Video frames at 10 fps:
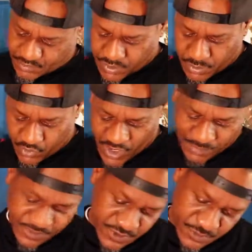Bubble
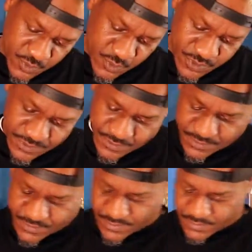wrap is number 1.
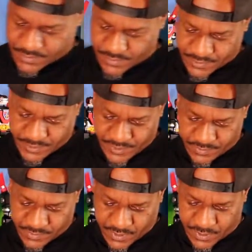
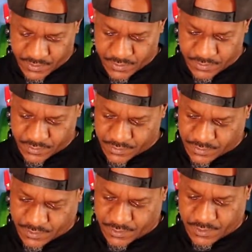Alright, we got a little
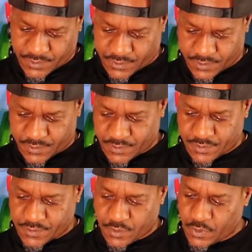
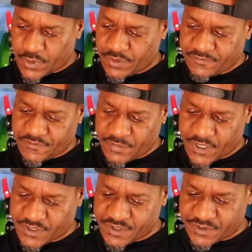order
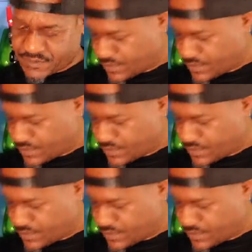information.